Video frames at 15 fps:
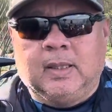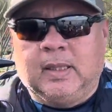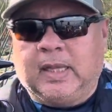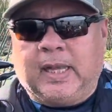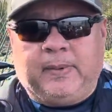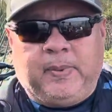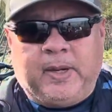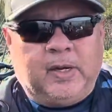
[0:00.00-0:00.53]

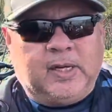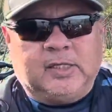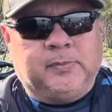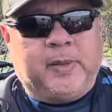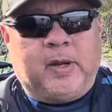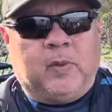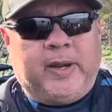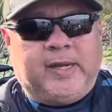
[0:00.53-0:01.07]
it's
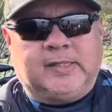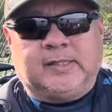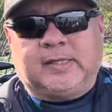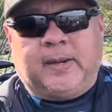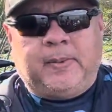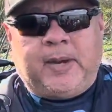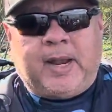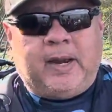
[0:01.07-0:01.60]
been a week since
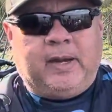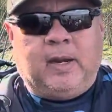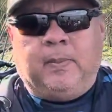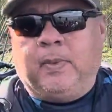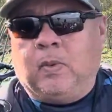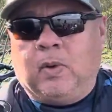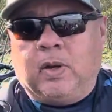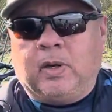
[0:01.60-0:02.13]
I've been out here. I've
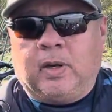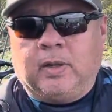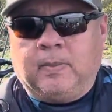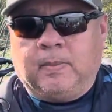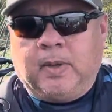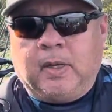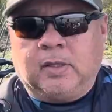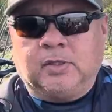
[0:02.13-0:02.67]
been working on the
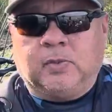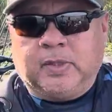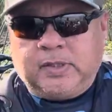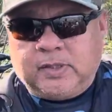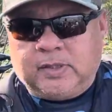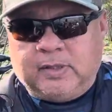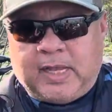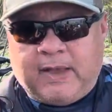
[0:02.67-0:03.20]
bunks,
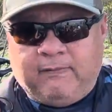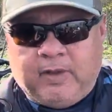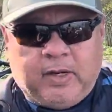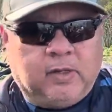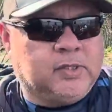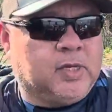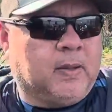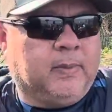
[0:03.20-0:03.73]
which that
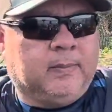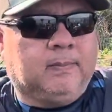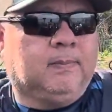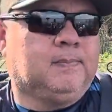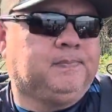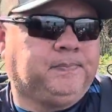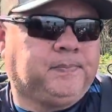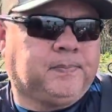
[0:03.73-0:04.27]
video's coming.
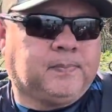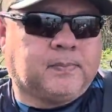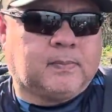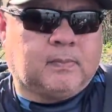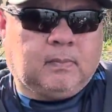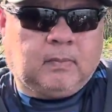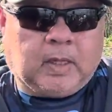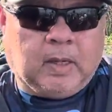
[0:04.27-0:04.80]

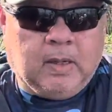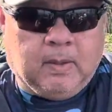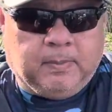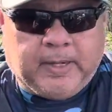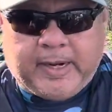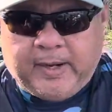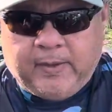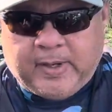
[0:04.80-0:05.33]

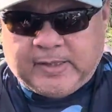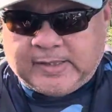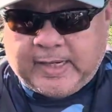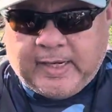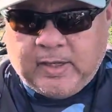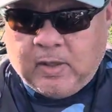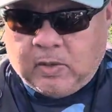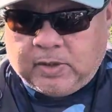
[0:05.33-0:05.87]
But anyways, I
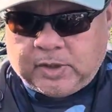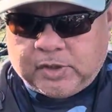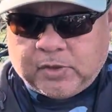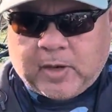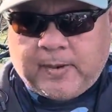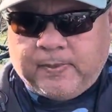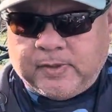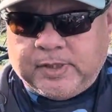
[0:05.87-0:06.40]
didn't know what the
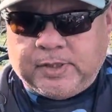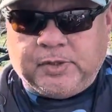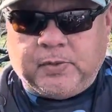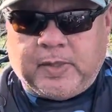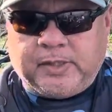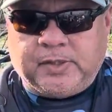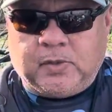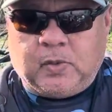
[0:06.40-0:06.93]
striper
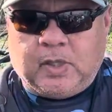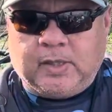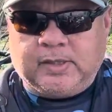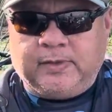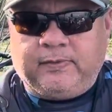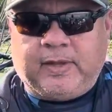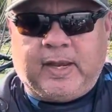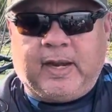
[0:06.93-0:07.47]
situation was,
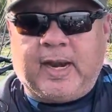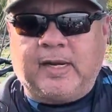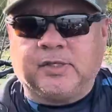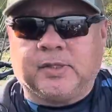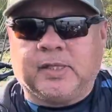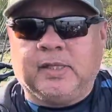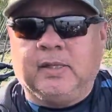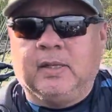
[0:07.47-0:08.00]
if they had
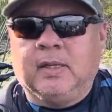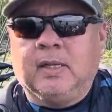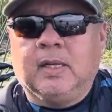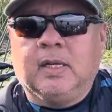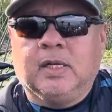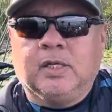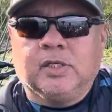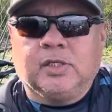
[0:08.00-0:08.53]
actually
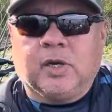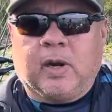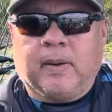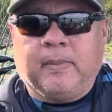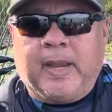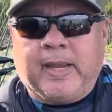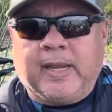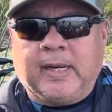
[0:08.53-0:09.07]

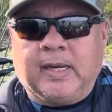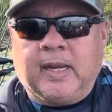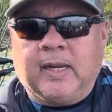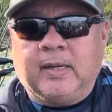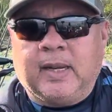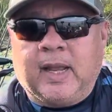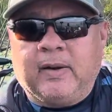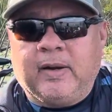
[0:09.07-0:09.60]
started making
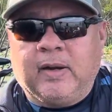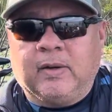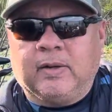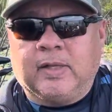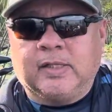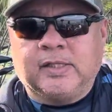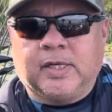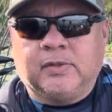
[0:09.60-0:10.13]
it down here into
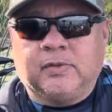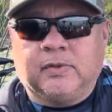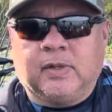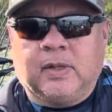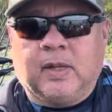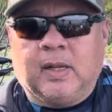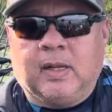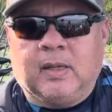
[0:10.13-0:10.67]
the
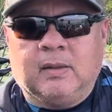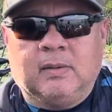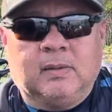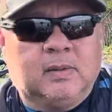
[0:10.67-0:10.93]
central